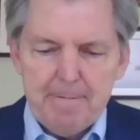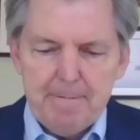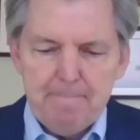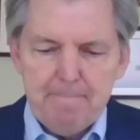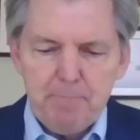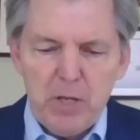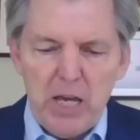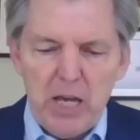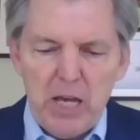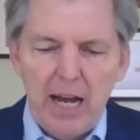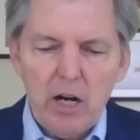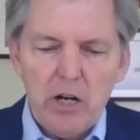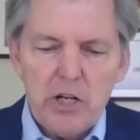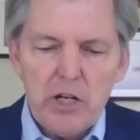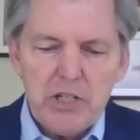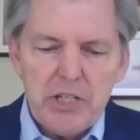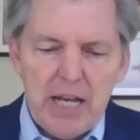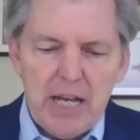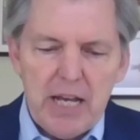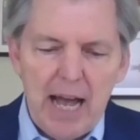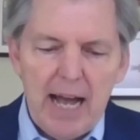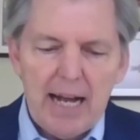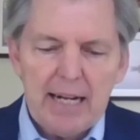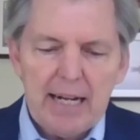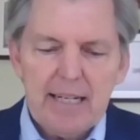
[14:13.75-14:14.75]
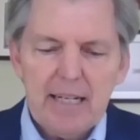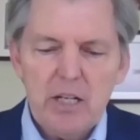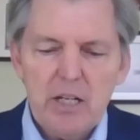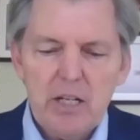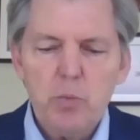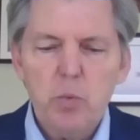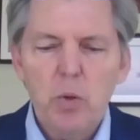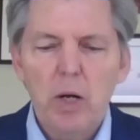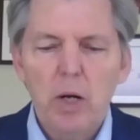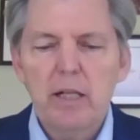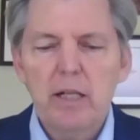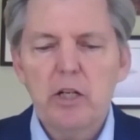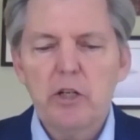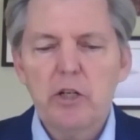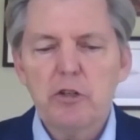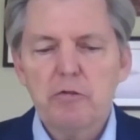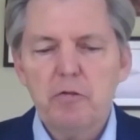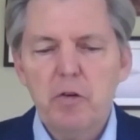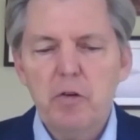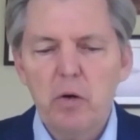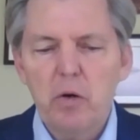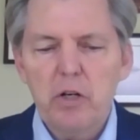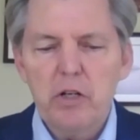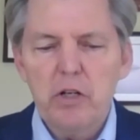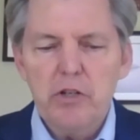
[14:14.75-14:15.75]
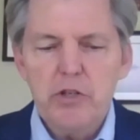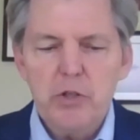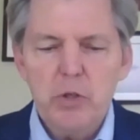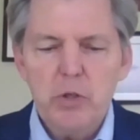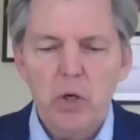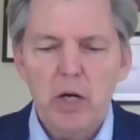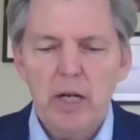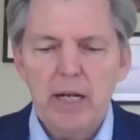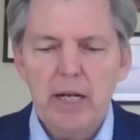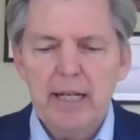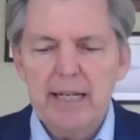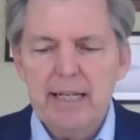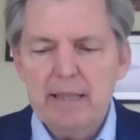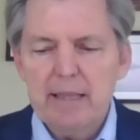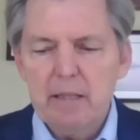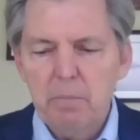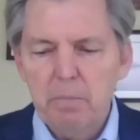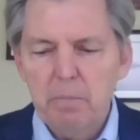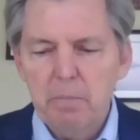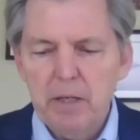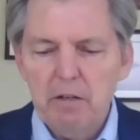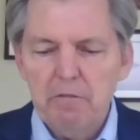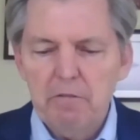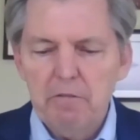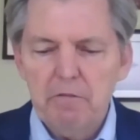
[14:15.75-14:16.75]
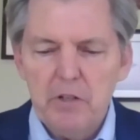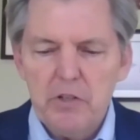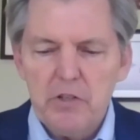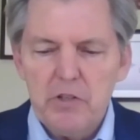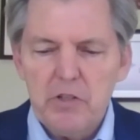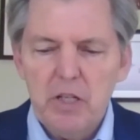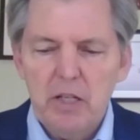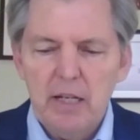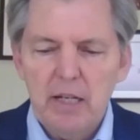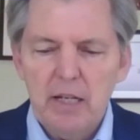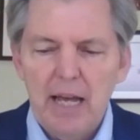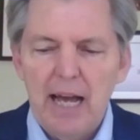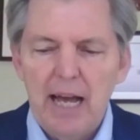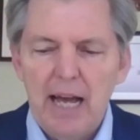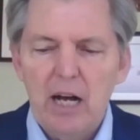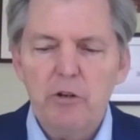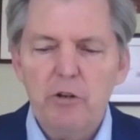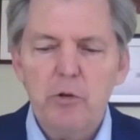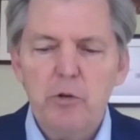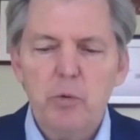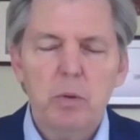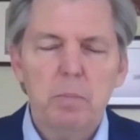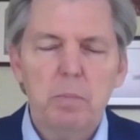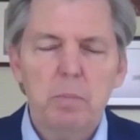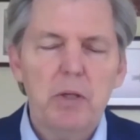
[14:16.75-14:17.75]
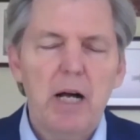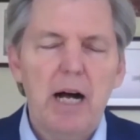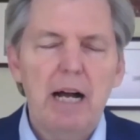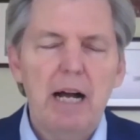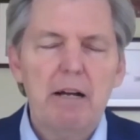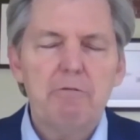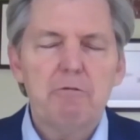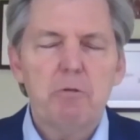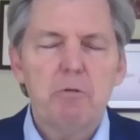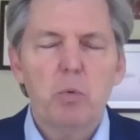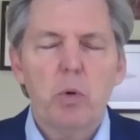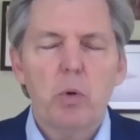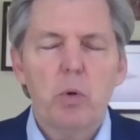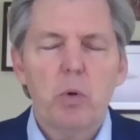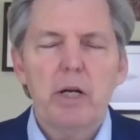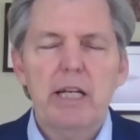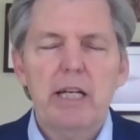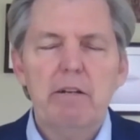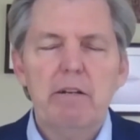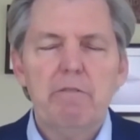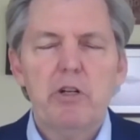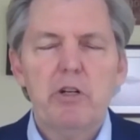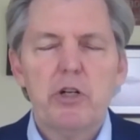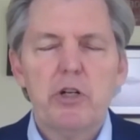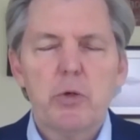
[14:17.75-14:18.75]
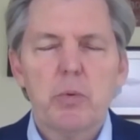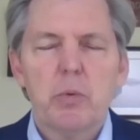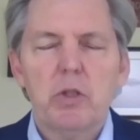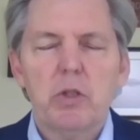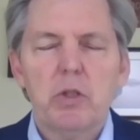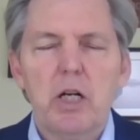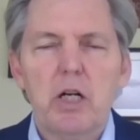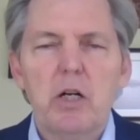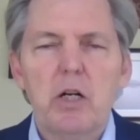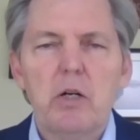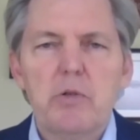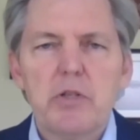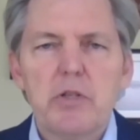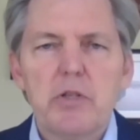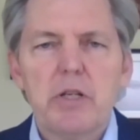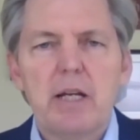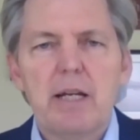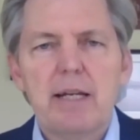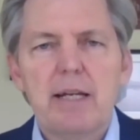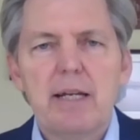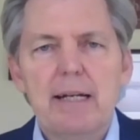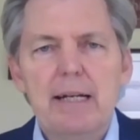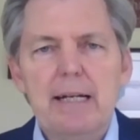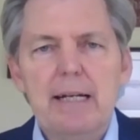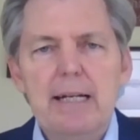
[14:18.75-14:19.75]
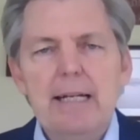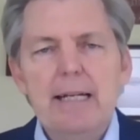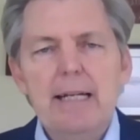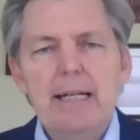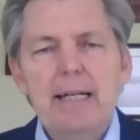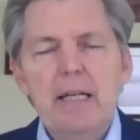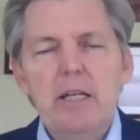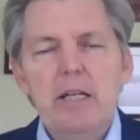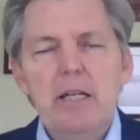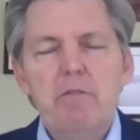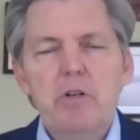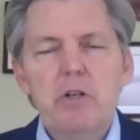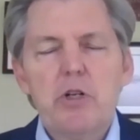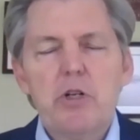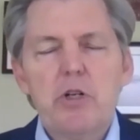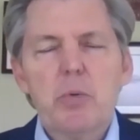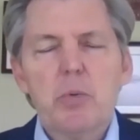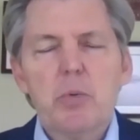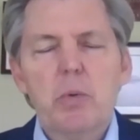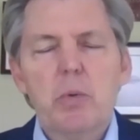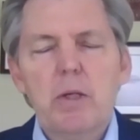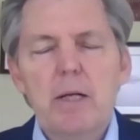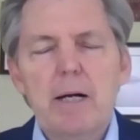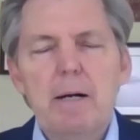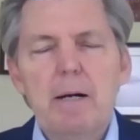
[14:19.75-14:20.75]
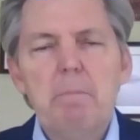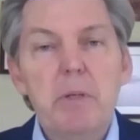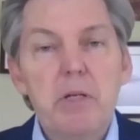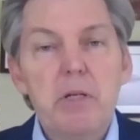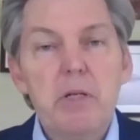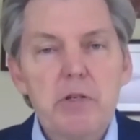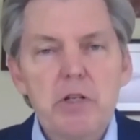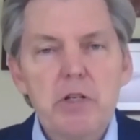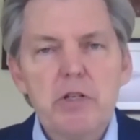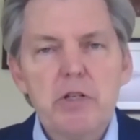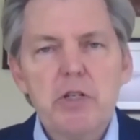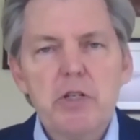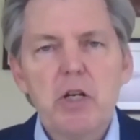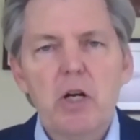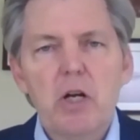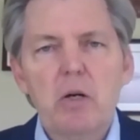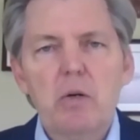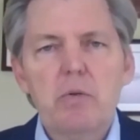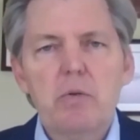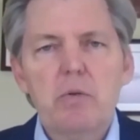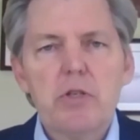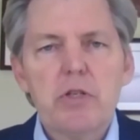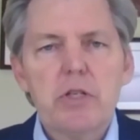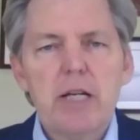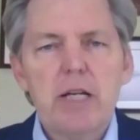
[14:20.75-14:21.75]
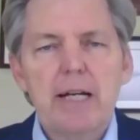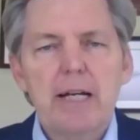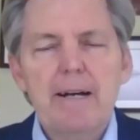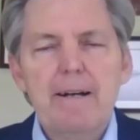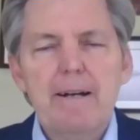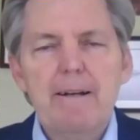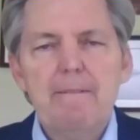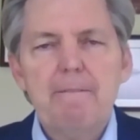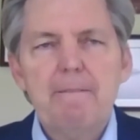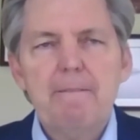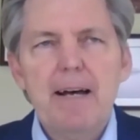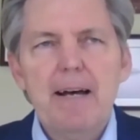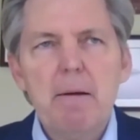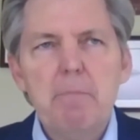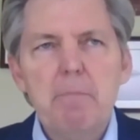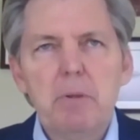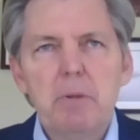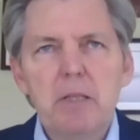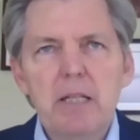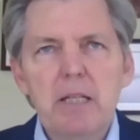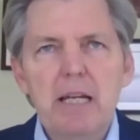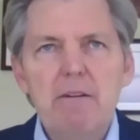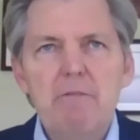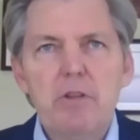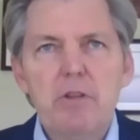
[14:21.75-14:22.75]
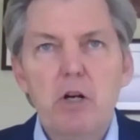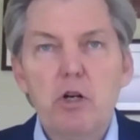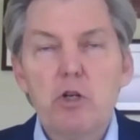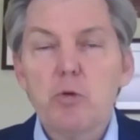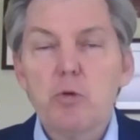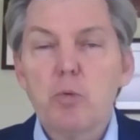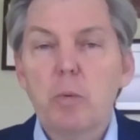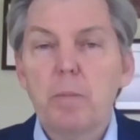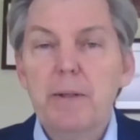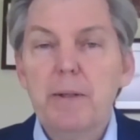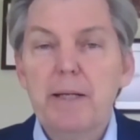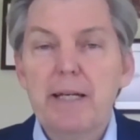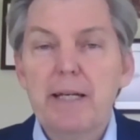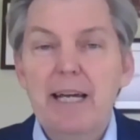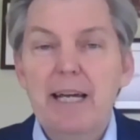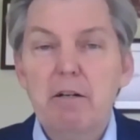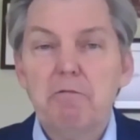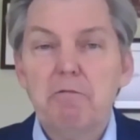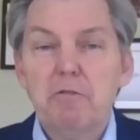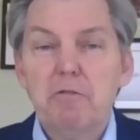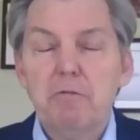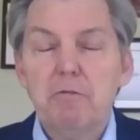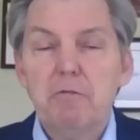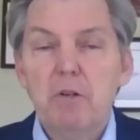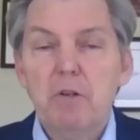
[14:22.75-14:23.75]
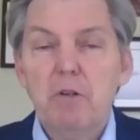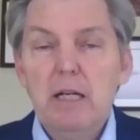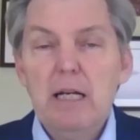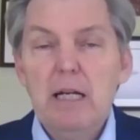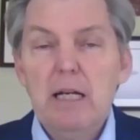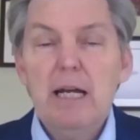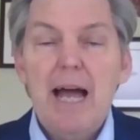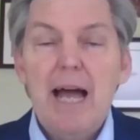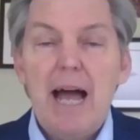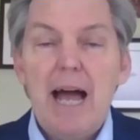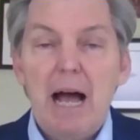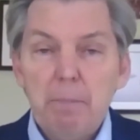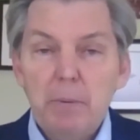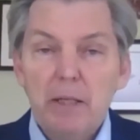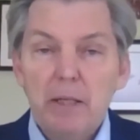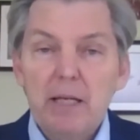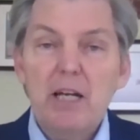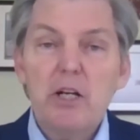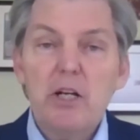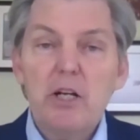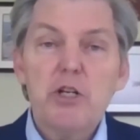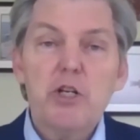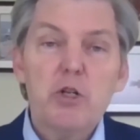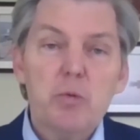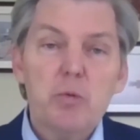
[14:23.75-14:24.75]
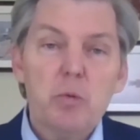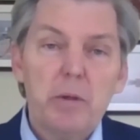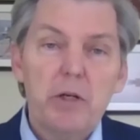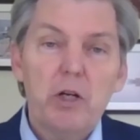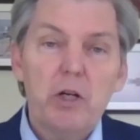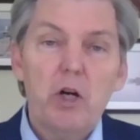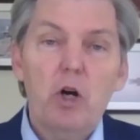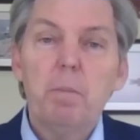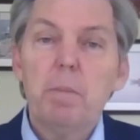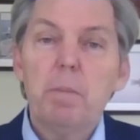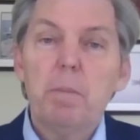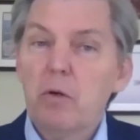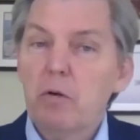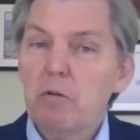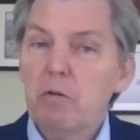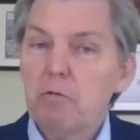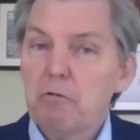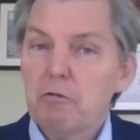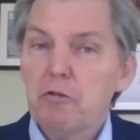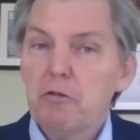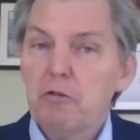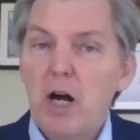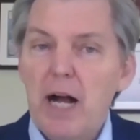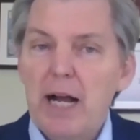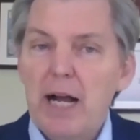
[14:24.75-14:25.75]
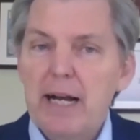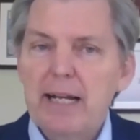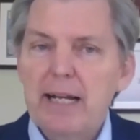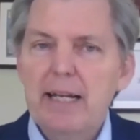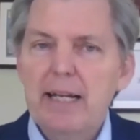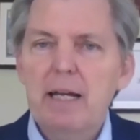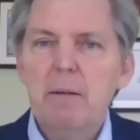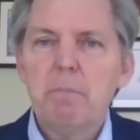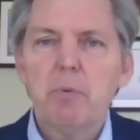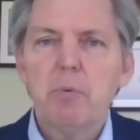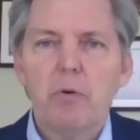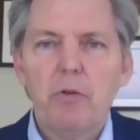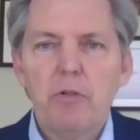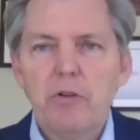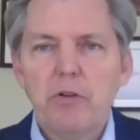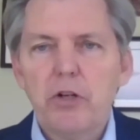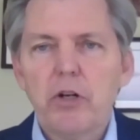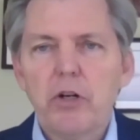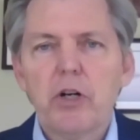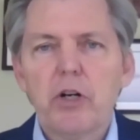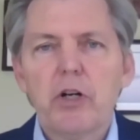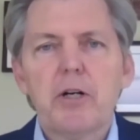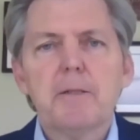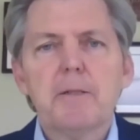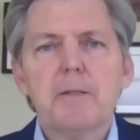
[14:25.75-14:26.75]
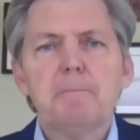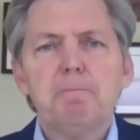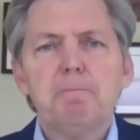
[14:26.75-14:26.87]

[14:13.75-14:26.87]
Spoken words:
CARES Act, as well as focus on and get the benefits and how to apply for individual loans and individual business loans. I believe those will begin, applications will be open on Friday, April 3rd.